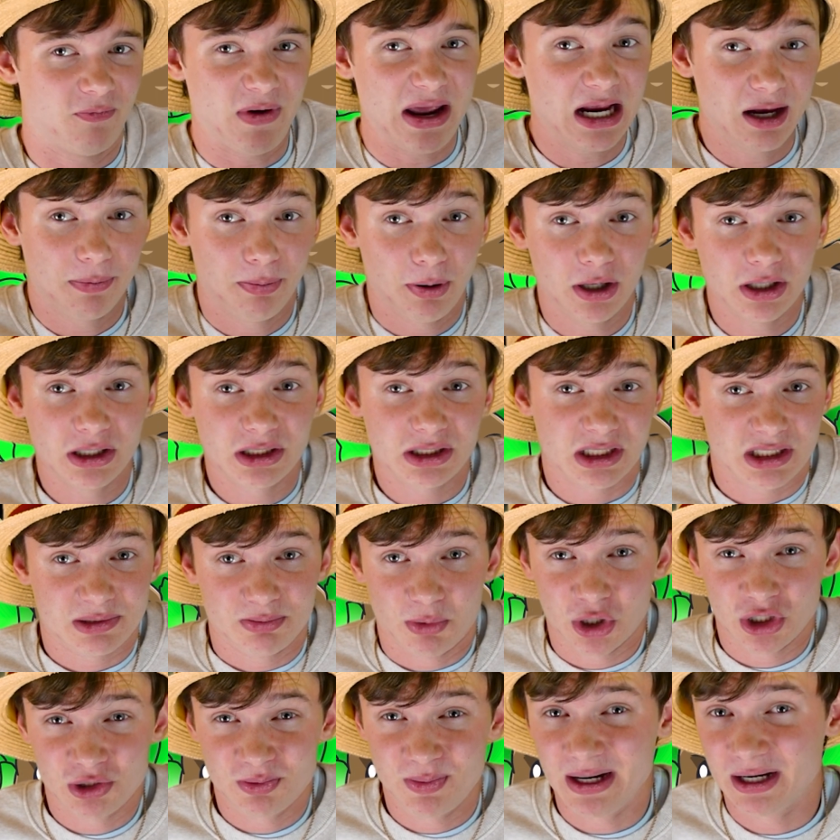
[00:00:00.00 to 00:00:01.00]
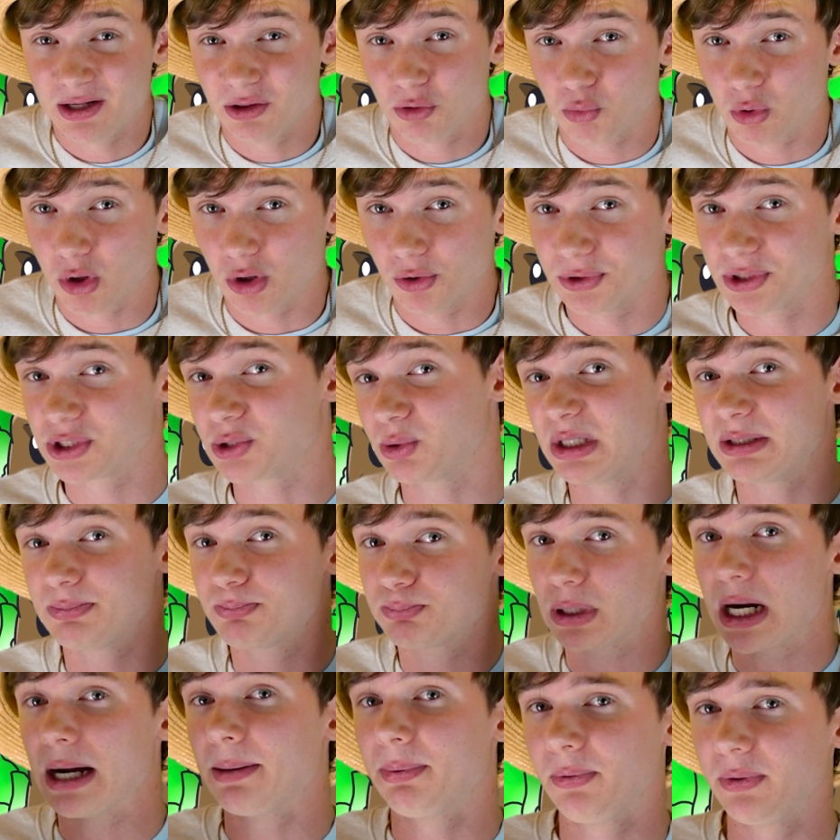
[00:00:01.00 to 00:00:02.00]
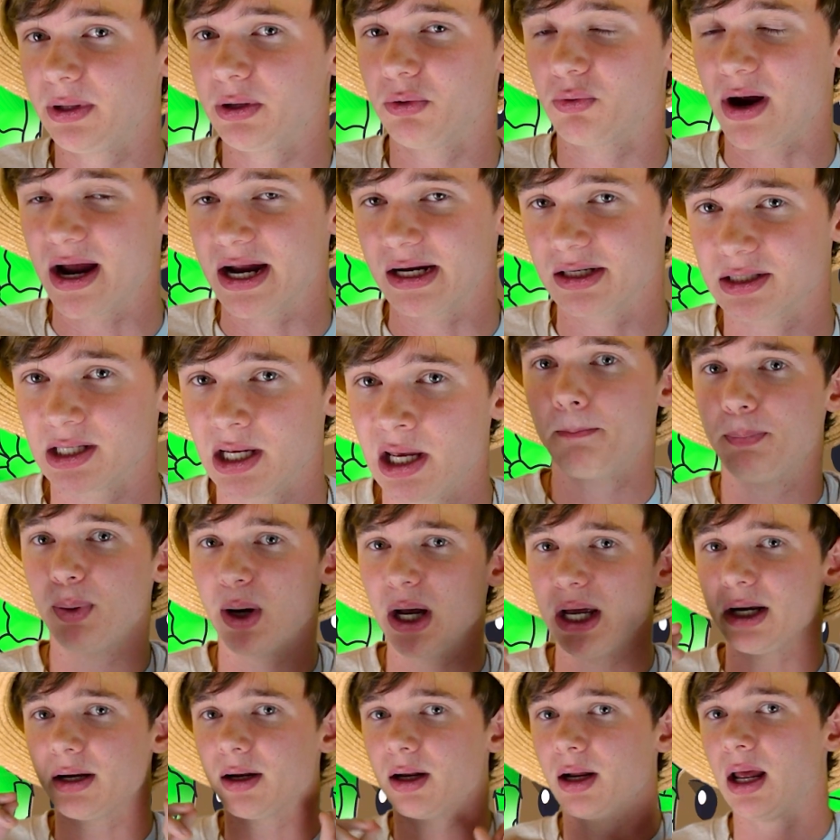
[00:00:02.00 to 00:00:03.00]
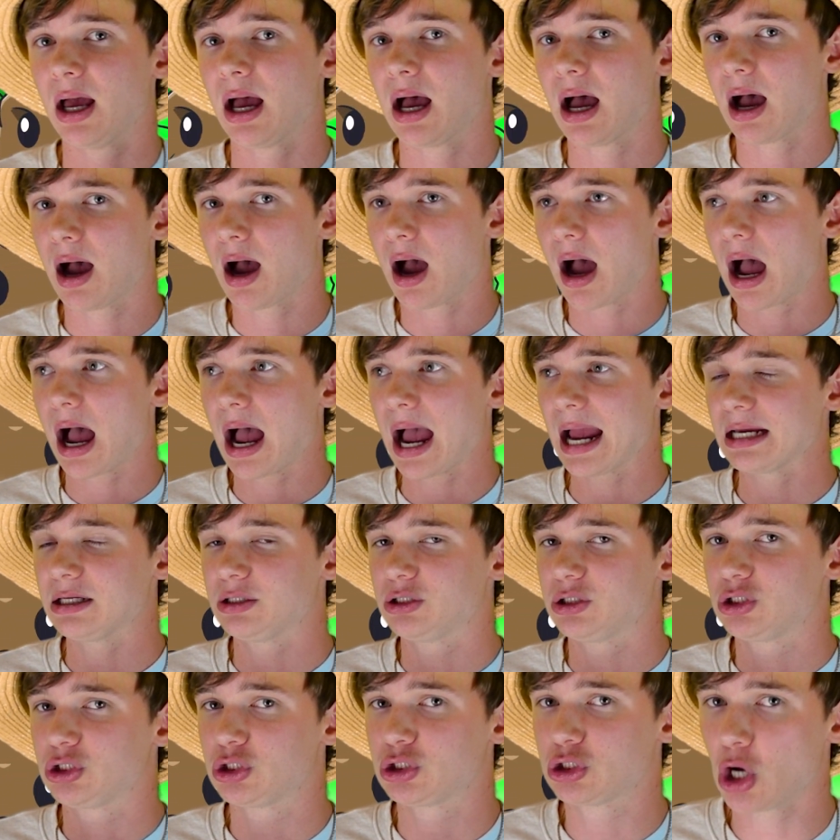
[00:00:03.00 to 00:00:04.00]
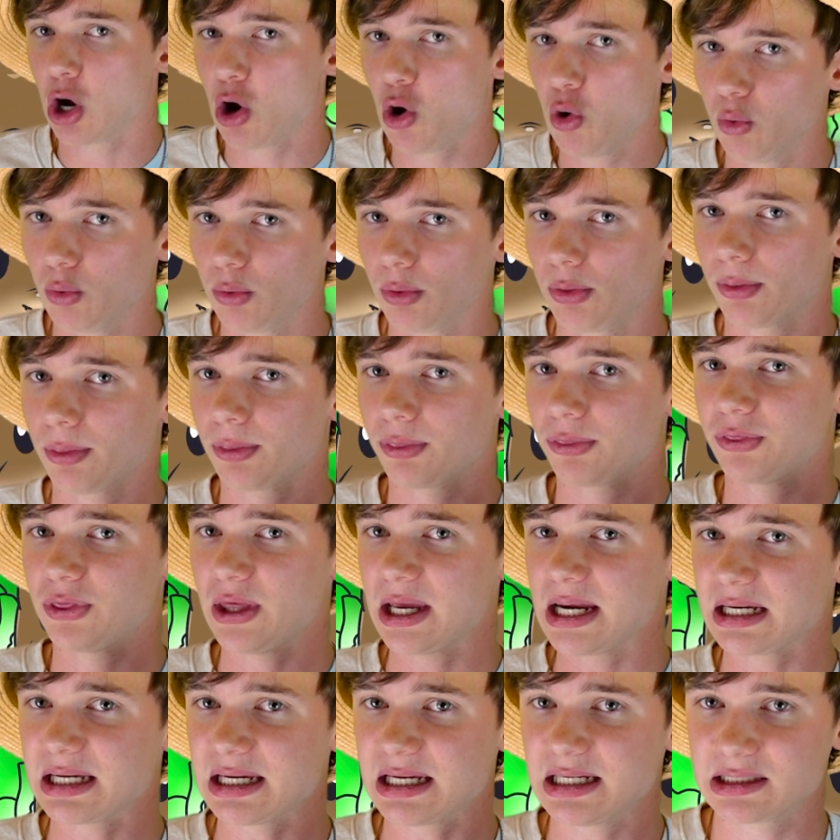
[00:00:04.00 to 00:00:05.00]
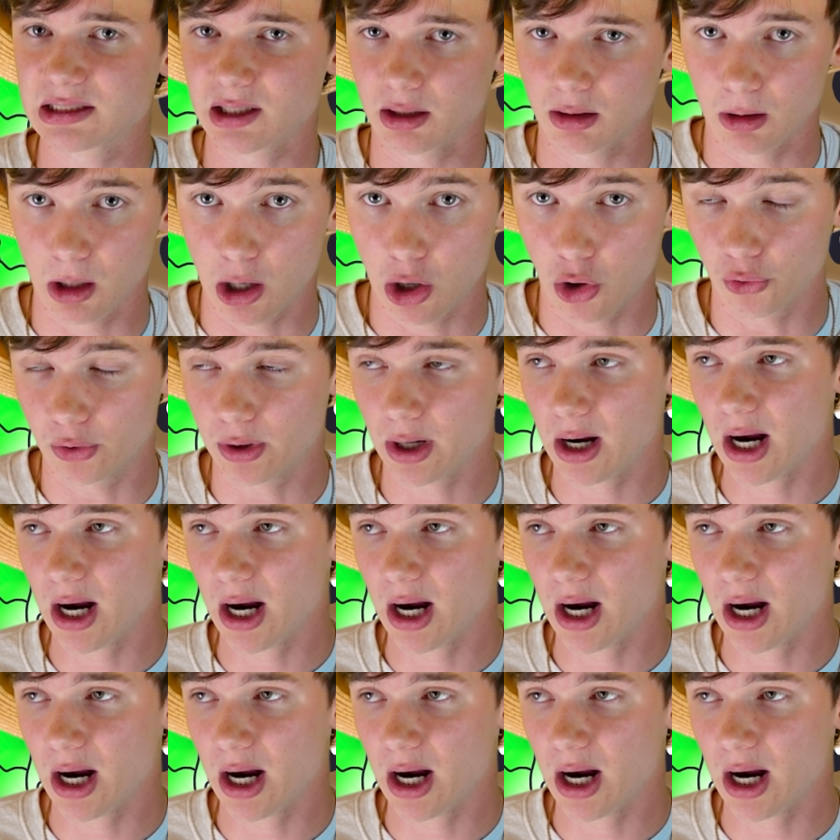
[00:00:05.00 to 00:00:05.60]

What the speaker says: Vegapunk's the smartest man in the world, so he's probably right. But I don't think he's alone.